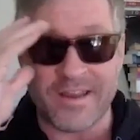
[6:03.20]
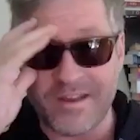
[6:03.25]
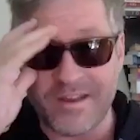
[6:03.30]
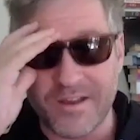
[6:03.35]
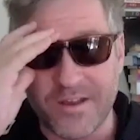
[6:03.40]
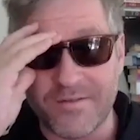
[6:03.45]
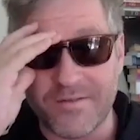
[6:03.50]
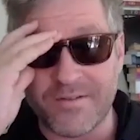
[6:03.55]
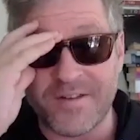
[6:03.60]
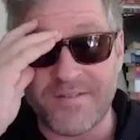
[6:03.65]

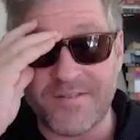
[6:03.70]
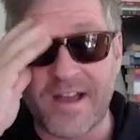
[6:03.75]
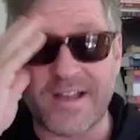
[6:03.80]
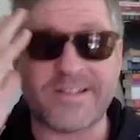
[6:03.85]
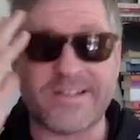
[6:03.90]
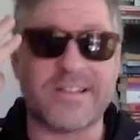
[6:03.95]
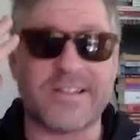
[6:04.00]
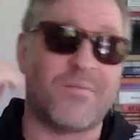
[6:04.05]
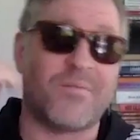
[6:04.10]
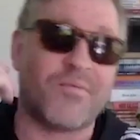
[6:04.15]
You
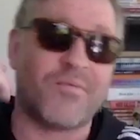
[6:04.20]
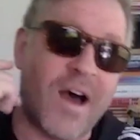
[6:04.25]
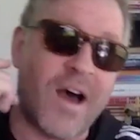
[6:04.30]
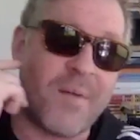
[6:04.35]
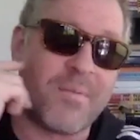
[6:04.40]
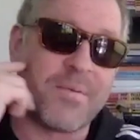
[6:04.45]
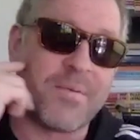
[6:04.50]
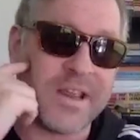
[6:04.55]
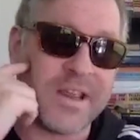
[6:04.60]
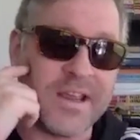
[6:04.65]
invest in a
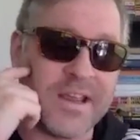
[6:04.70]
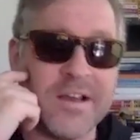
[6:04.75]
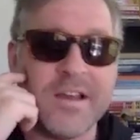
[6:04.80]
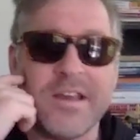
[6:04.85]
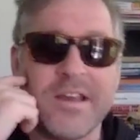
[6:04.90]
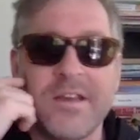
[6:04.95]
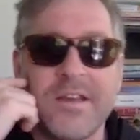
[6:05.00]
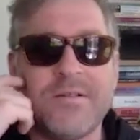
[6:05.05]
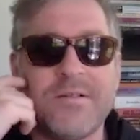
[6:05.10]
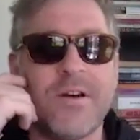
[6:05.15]
property.
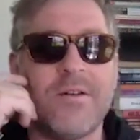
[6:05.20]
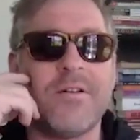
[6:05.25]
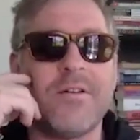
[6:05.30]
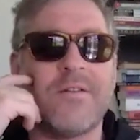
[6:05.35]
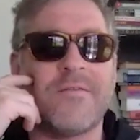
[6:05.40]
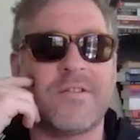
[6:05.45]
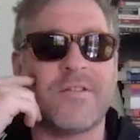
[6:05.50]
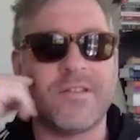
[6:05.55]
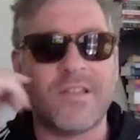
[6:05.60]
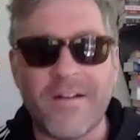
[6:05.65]
You don't
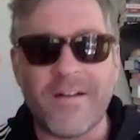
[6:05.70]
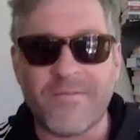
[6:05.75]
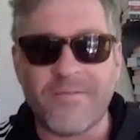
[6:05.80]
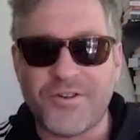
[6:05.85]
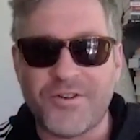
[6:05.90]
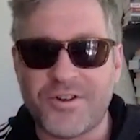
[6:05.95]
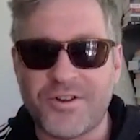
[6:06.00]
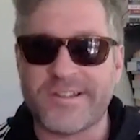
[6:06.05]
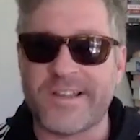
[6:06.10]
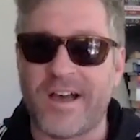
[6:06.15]
over
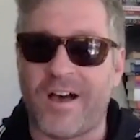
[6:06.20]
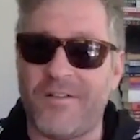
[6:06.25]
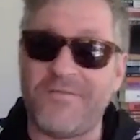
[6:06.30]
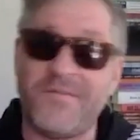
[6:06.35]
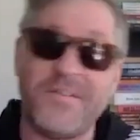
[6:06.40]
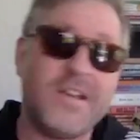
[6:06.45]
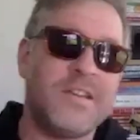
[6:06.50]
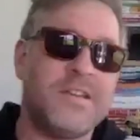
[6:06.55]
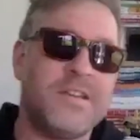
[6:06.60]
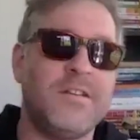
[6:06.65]
leverage
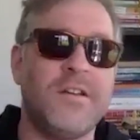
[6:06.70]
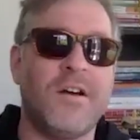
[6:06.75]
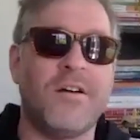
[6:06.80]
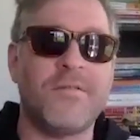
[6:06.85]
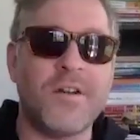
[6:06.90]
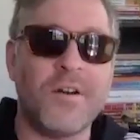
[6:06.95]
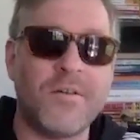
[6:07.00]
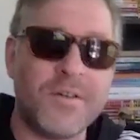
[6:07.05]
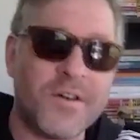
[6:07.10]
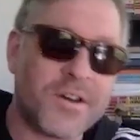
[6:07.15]
yourself. You
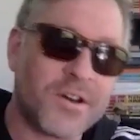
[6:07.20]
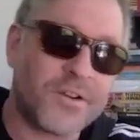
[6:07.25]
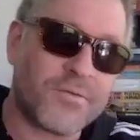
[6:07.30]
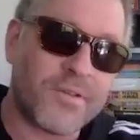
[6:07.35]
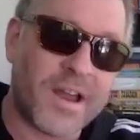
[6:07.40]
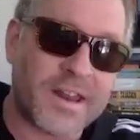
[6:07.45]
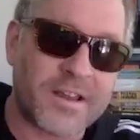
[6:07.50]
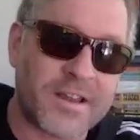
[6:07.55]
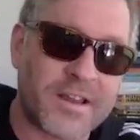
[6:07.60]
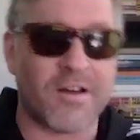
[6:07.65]
don't go into
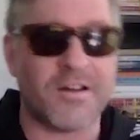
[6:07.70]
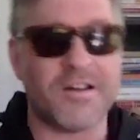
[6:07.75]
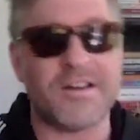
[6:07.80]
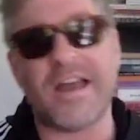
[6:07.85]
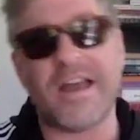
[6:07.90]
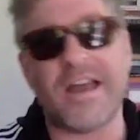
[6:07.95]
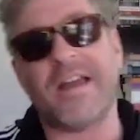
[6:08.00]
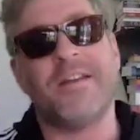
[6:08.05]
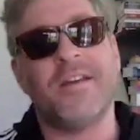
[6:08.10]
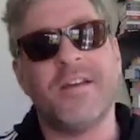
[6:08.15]
credit card
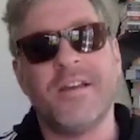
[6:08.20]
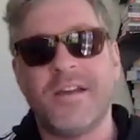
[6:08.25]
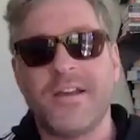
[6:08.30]
debt.